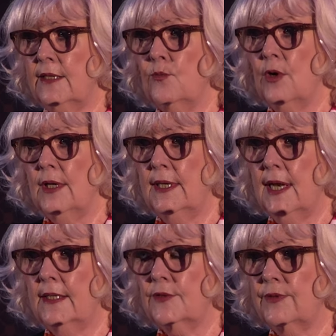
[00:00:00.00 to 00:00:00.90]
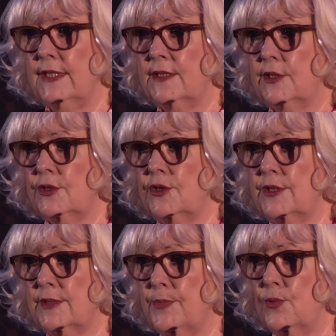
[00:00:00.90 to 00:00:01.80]
and world-class research to
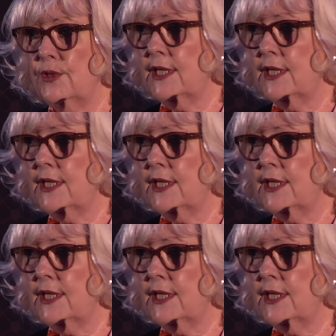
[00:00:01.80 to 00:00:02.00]
support